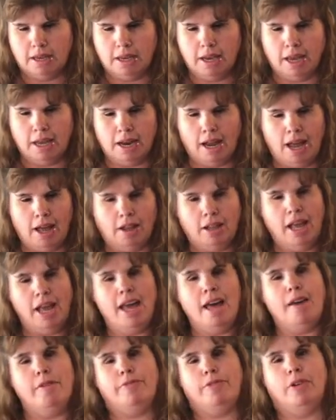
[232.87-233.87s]
And all I
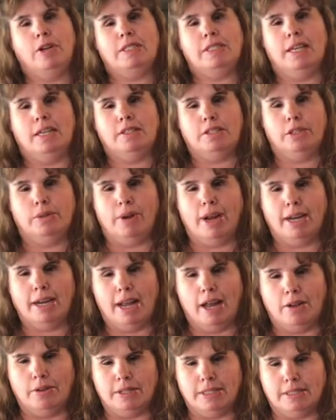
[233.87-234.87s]
have for a zester right
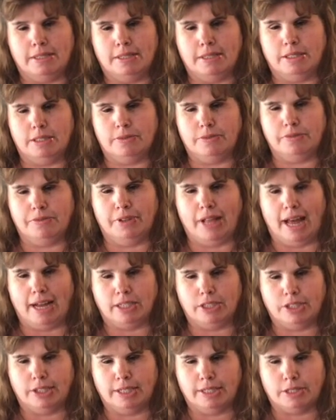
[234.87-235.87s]
now is this
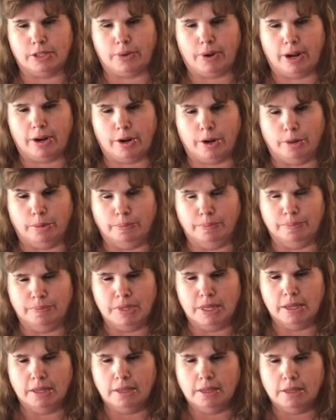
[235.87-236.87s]
flat cheese grater.
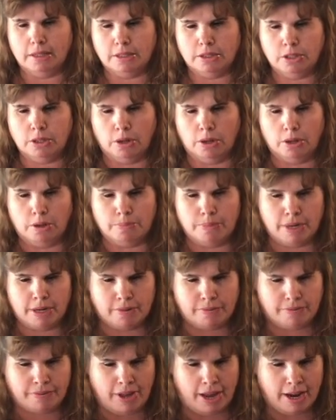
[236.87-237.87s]
So I'm
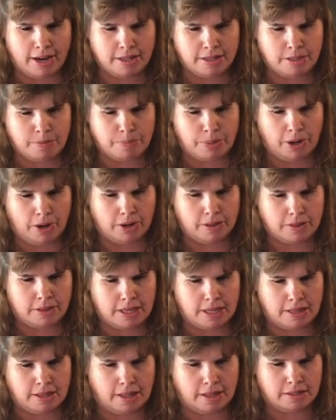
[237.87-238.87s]
gonna find the part
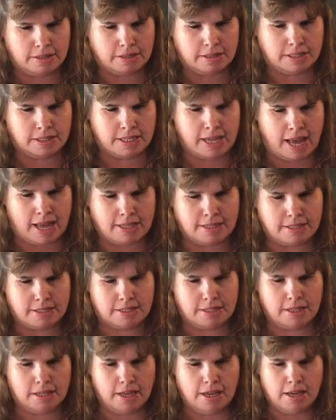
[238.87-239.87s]
that
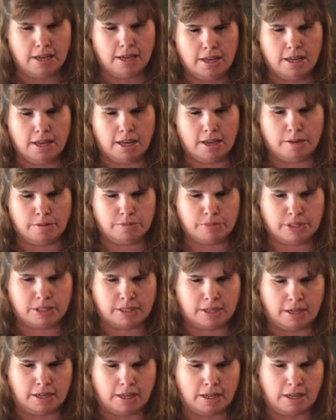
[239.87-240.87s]
zests, and I'm
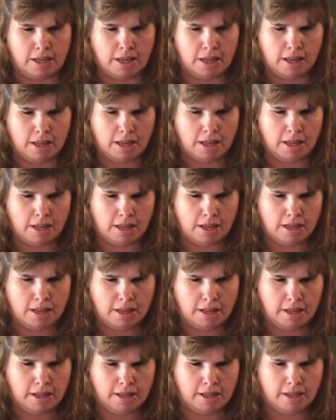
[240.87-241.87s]
just gonna
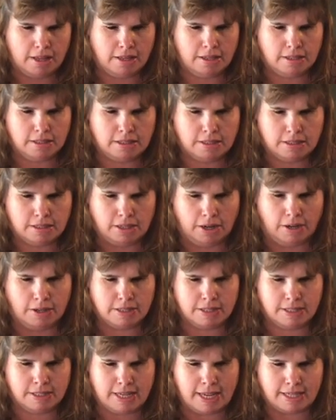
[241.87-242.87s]
start
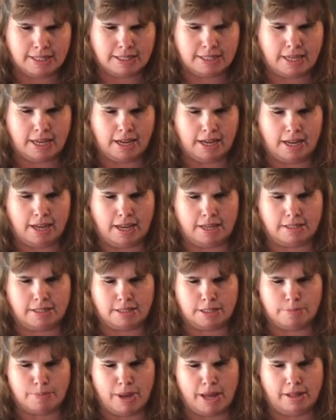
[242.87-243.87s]
zesting and
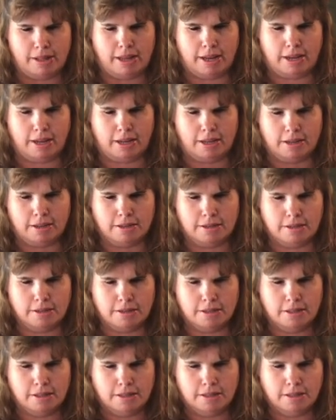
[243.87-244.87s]
smelling
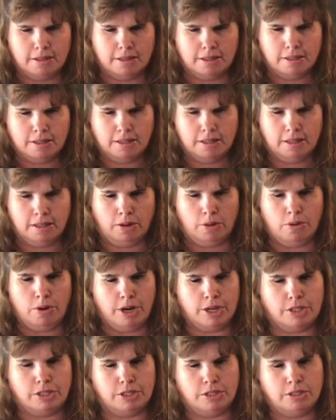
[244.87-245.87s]
the
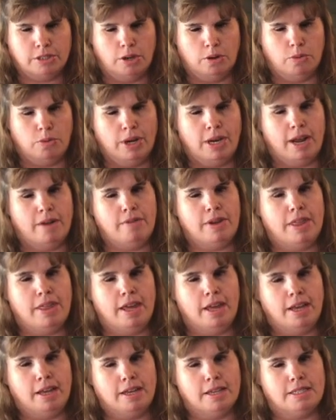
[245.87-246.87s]
orange. So when
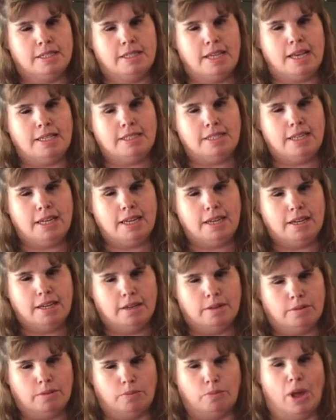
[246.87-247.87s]
everything is zested,
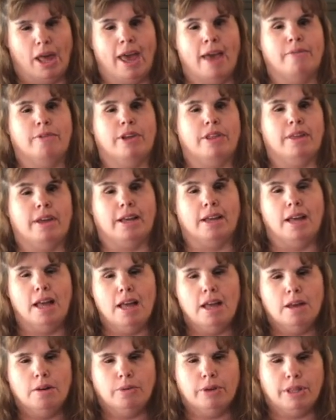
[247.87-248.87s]

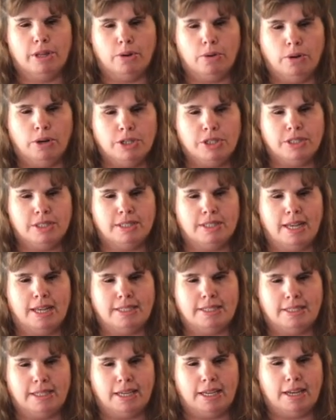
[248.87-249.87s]
when the orange is
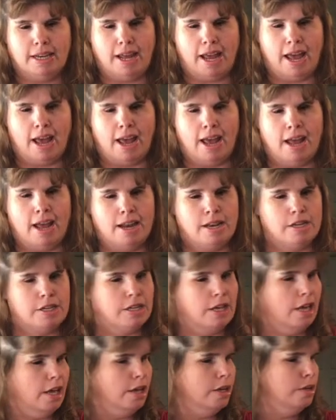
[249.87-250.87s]
zested and
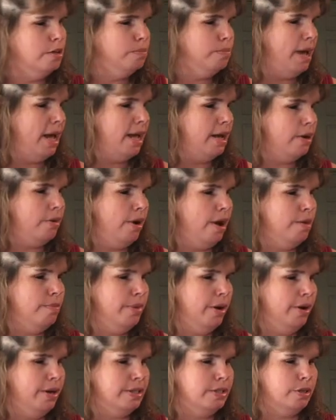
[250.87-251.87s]
my
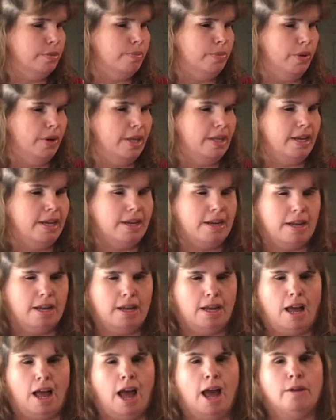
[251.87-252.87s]
cranberries are boiling,
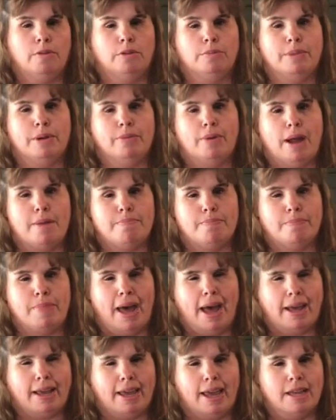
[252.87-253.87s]
I will be right
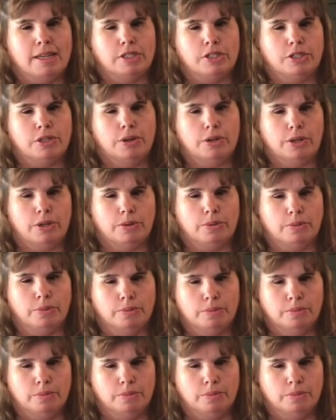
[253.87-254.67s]
back and show you